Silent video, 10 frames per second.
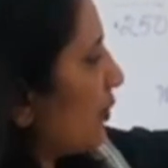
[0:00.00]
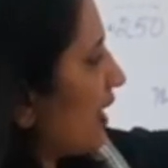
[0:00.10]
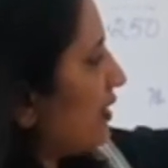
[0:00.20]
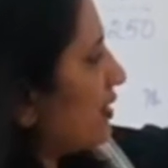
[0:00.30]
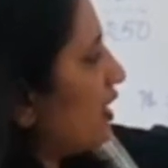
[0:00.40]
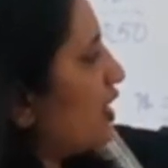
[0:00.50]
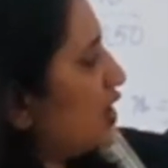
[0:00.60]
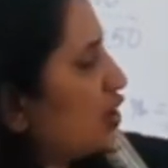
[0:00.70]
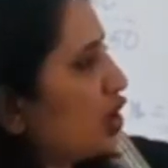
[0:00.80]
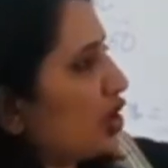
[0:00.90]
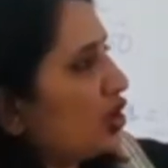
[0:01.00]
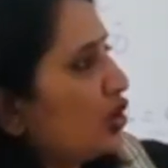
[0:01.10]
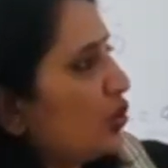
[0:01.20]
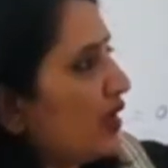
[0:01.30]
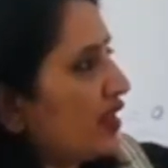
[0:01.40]
twice dot
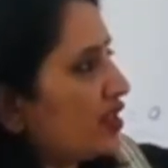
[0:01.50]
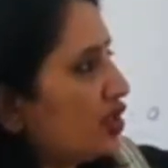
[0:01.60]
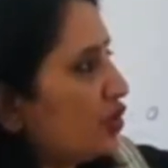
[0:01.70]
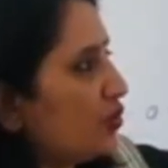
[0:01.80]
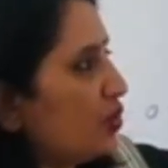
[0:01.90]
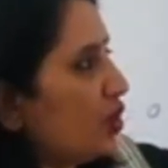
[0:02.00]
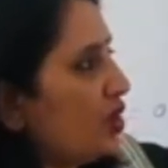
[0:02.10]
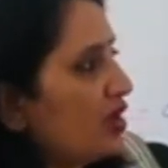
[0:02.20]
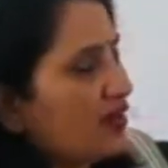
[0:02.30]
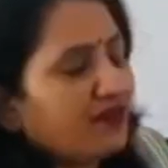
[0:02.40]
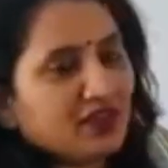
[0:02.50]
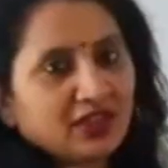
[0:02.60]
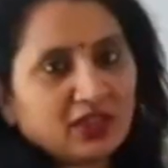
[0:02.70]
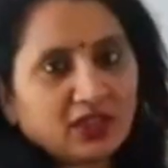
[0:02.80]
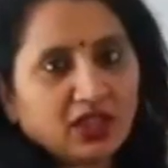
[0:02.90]
2H2O, which
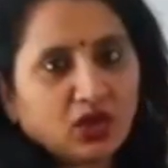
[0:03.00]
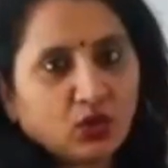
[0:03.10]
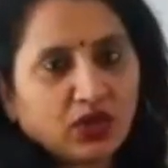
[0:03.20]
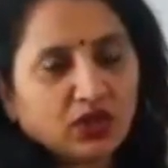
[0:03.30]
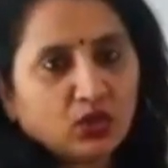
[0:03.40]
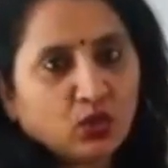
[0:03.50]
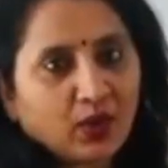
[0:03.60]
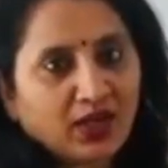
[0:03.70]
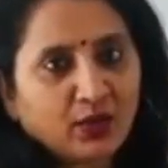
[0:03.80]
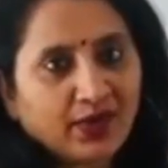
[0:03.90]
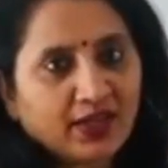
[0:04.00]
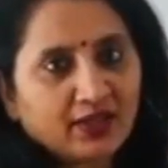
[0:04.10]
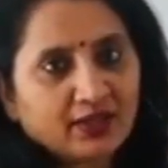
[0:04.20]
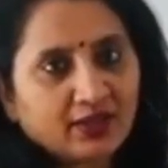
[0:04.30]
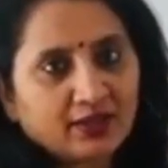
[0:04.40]
is equal to
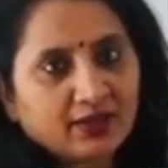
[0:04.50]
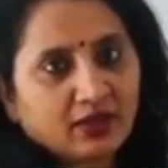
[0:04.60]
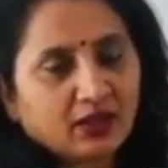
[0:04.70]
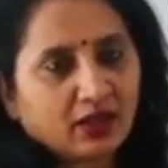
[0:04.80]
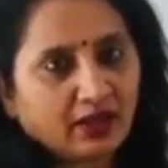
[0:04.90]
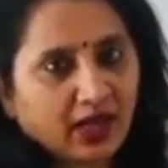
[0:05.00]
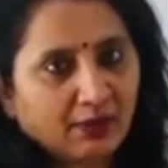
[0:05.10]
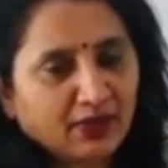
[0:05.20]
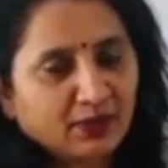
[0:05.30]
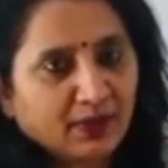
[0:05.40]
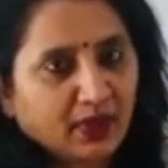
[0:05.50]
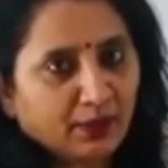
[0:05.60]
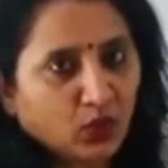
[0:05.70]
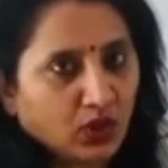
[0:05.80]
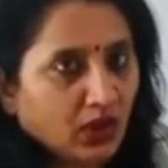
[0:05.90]
126 grams per
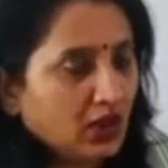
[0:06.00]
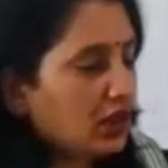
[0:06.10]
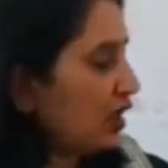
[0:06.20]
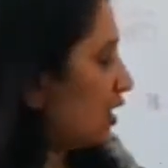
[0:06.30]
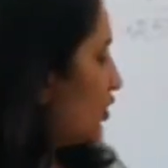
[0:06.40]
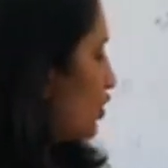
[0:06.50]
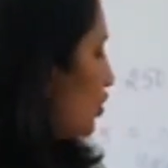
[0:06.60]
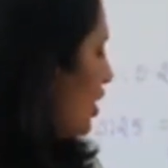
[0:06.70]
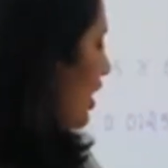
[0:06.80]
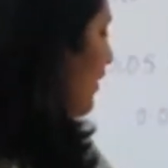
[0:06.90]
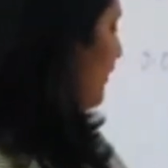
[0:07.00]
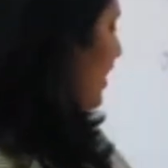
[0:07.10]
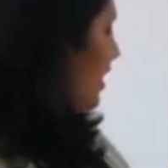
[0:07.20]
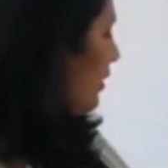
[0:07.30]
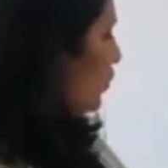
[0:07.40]
mole. So I have
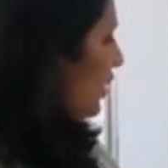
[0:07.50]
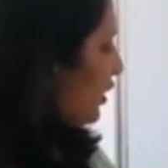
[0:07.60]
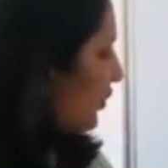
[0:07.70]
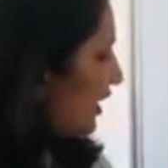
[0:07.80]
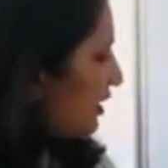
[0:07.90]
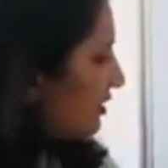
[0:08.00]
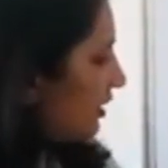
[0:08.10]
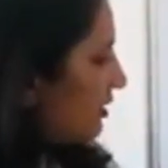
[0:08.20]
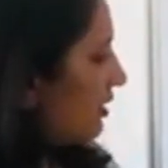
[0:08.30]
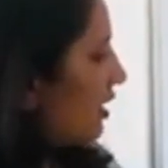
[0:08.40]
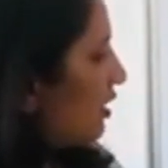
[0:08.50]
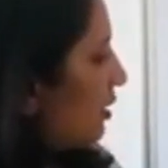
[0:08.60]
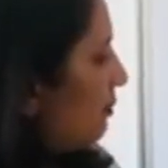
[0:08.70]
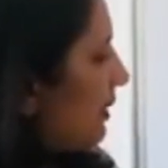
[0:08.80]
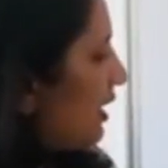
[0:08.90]
taken 126,
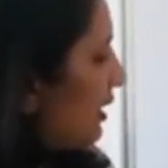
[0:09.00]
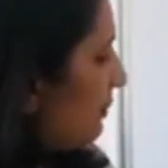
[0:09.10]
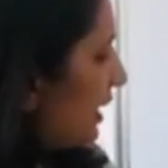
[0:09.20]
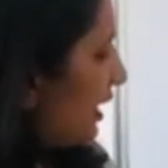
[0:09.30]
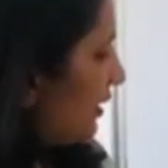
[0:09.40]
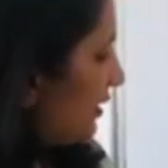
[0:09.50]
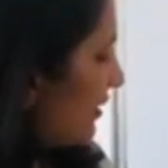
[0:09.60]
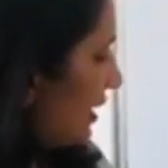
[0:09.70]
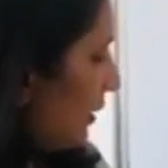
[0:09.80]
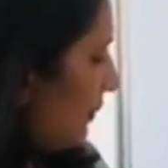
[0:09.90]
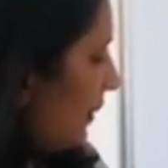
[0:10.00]
multiplied the same,